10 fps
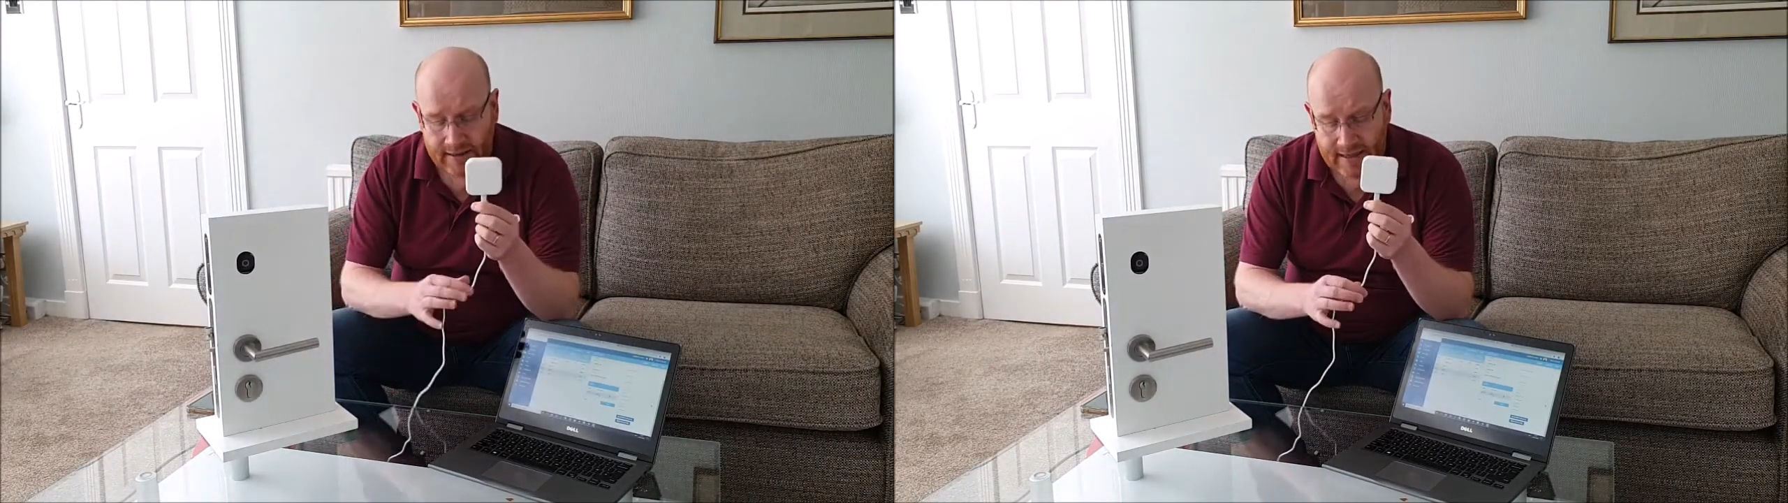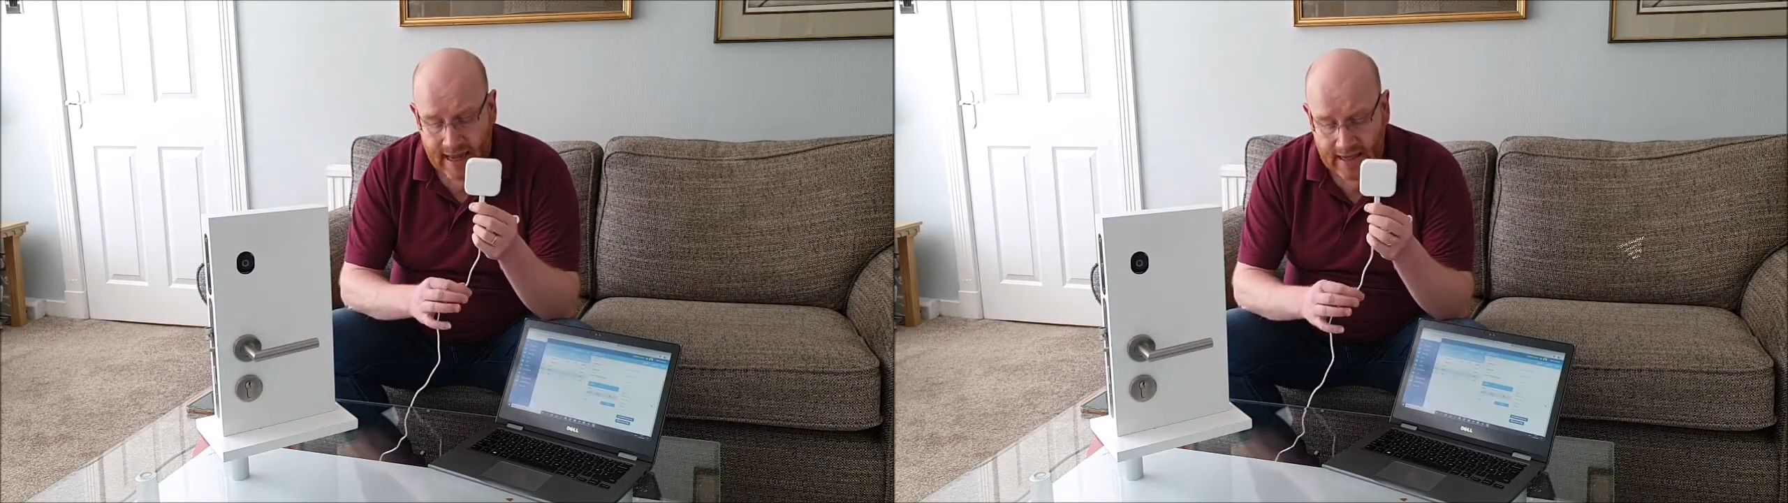
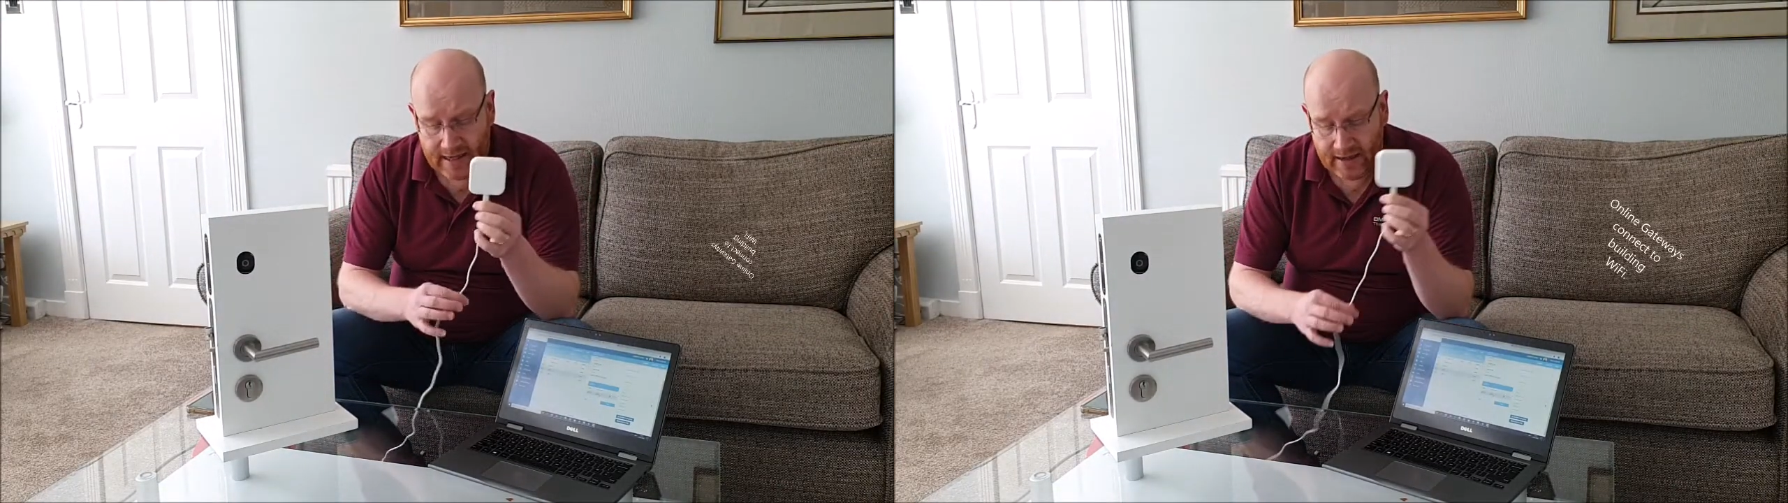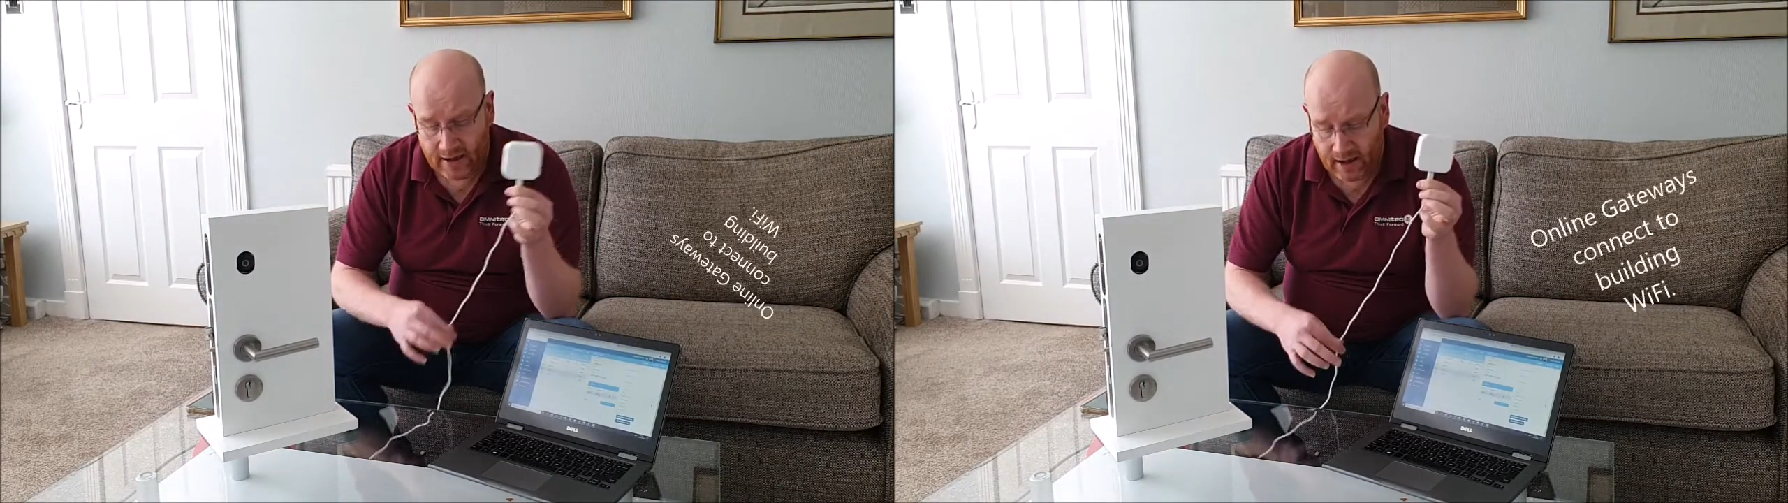
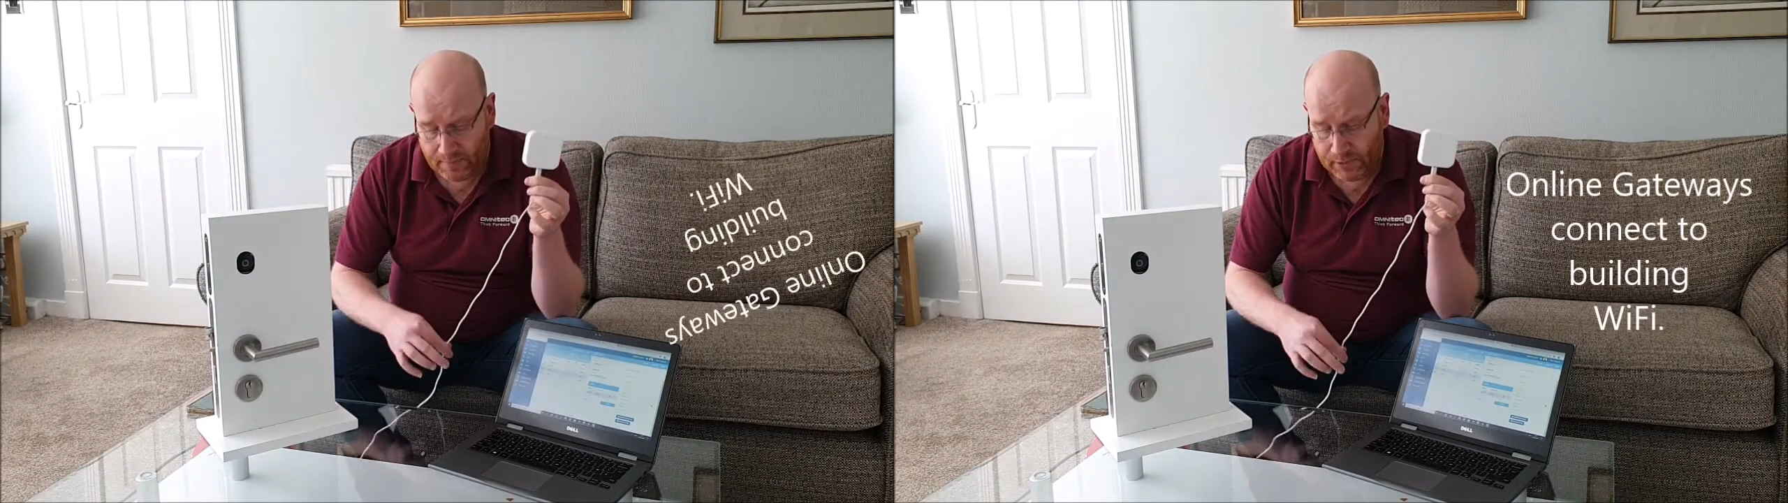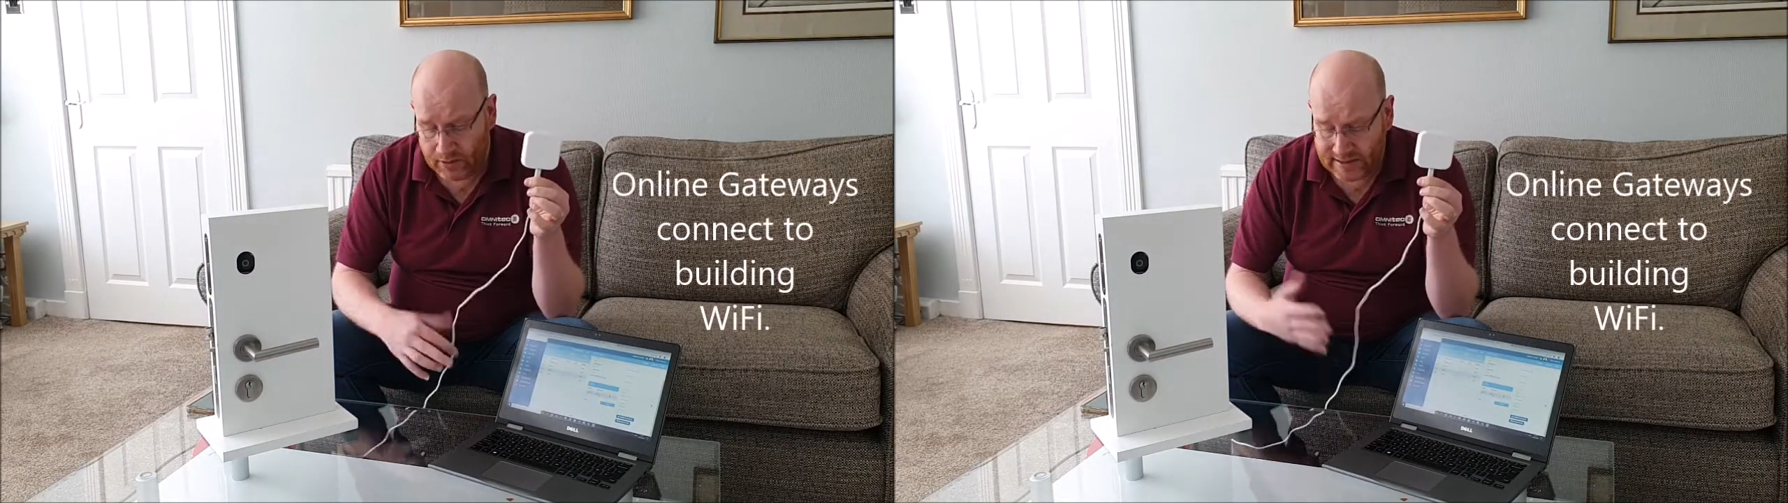They are
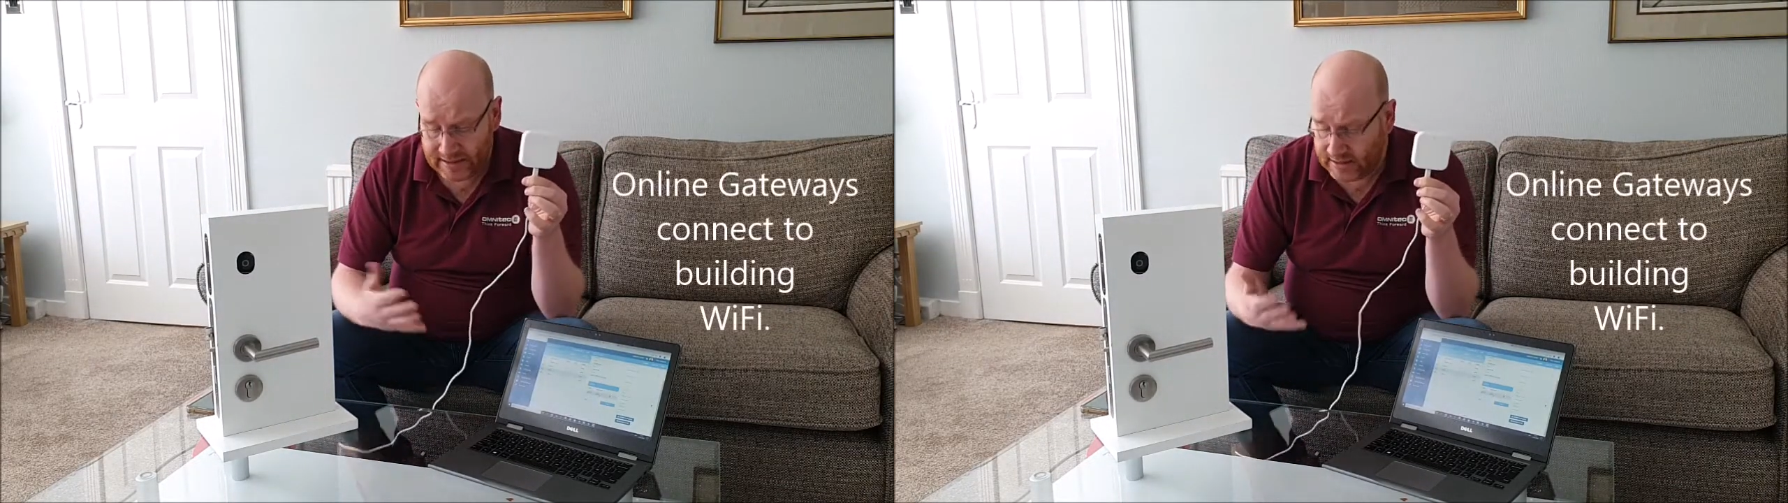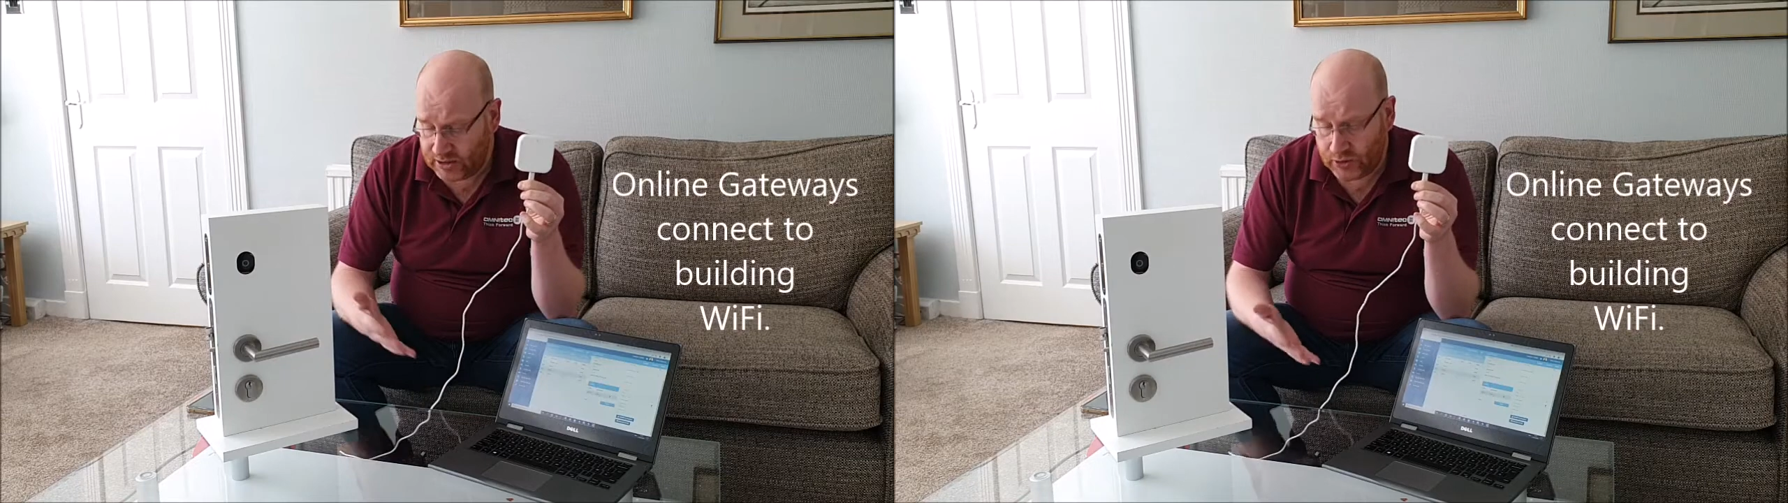plugged
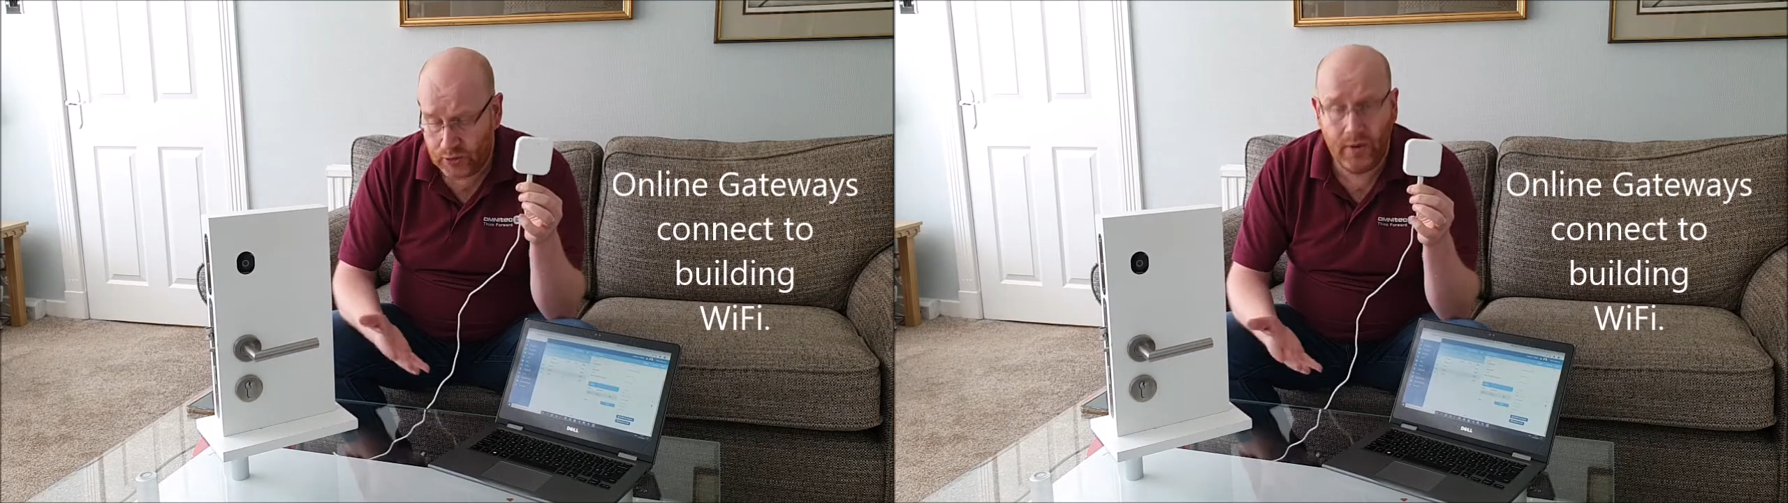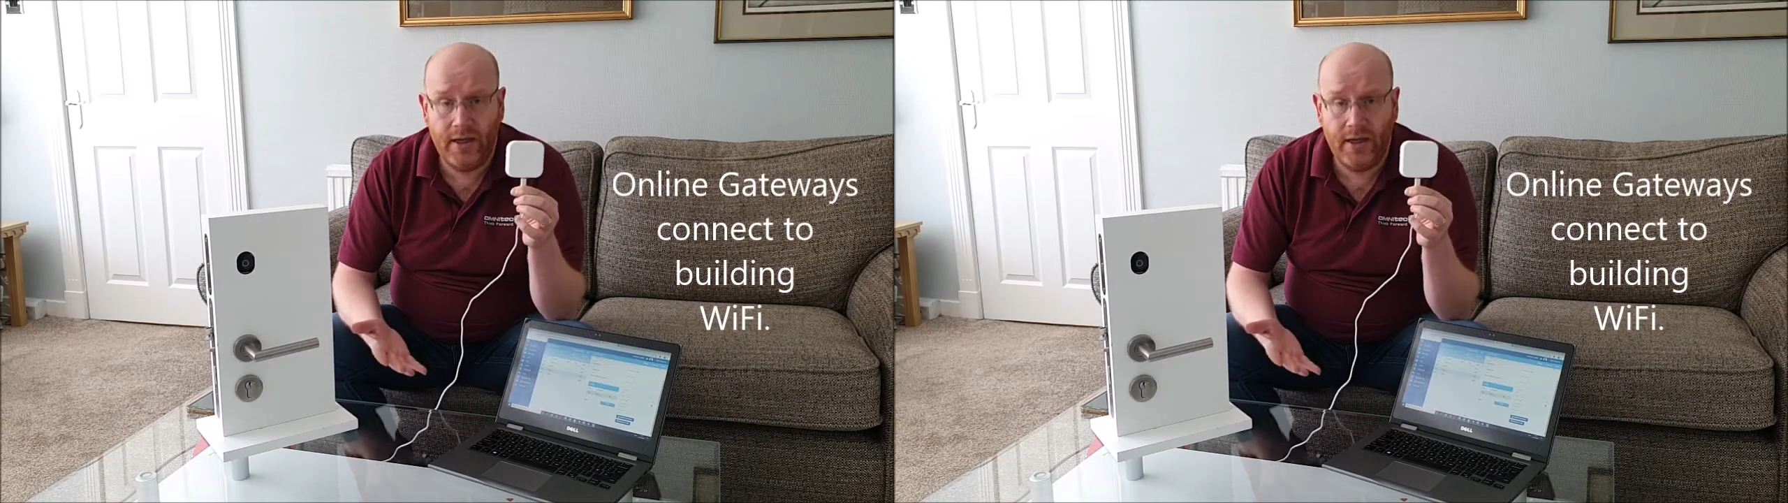into